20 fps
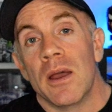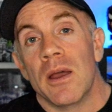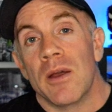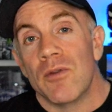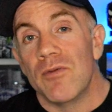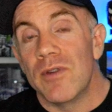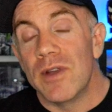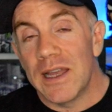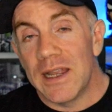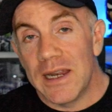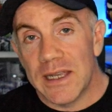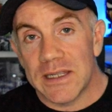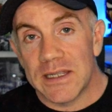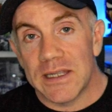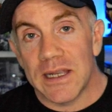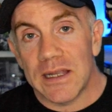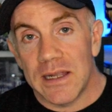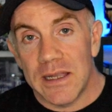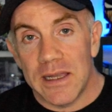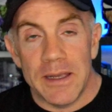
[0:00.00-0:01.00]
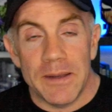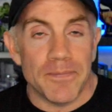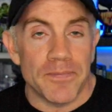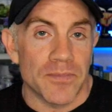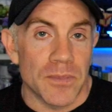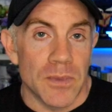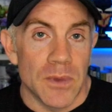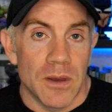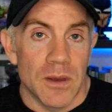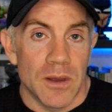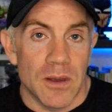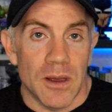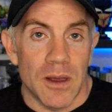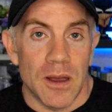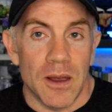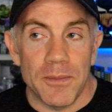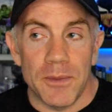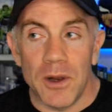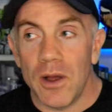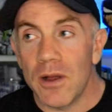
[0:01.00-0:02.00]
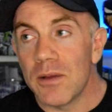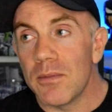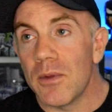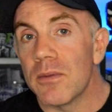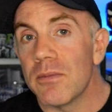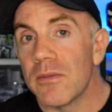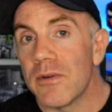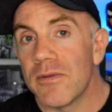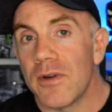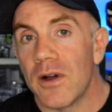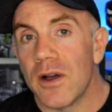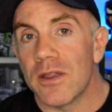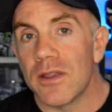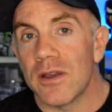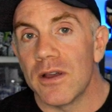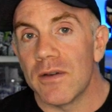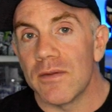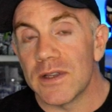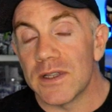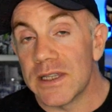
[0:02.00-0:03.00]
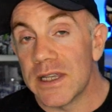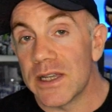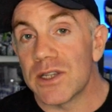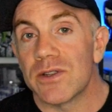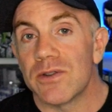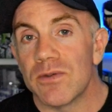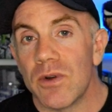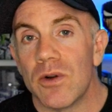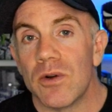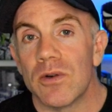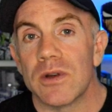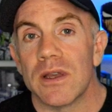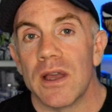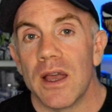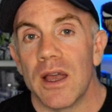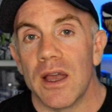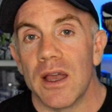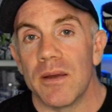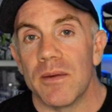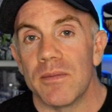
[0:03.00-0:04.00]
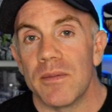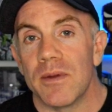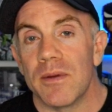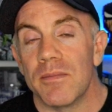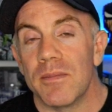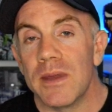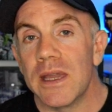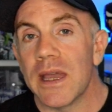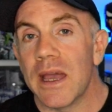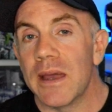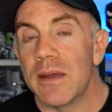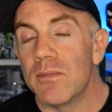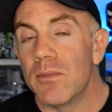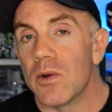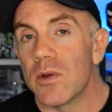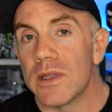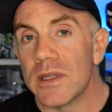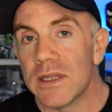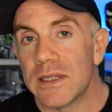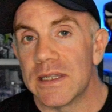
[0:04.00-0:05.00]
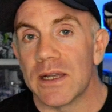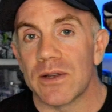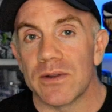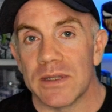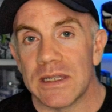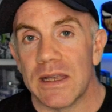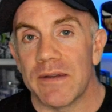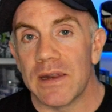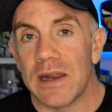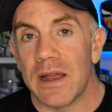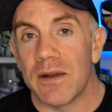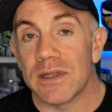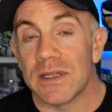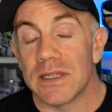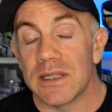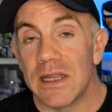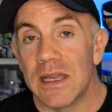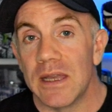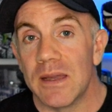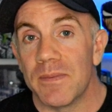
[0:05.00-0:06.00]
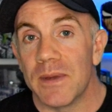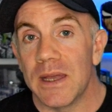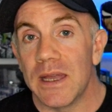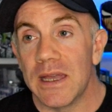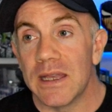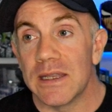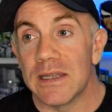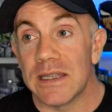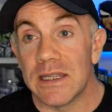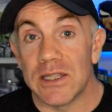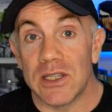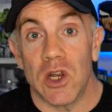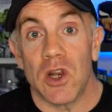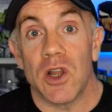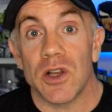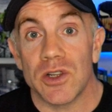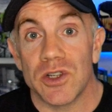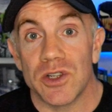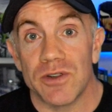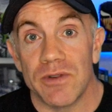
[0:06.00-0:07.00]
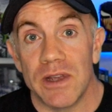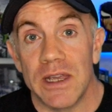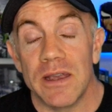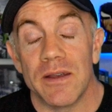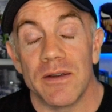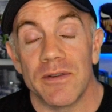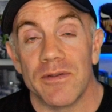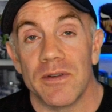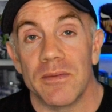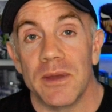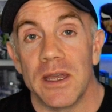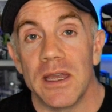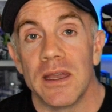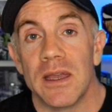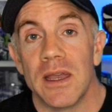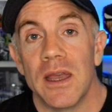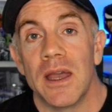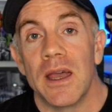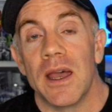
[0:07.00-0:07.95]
Realistically, I mean, I'm, I'm the father of a six-year-old. Um, me getting more than six or seven hours sleep is, is a luxury for me.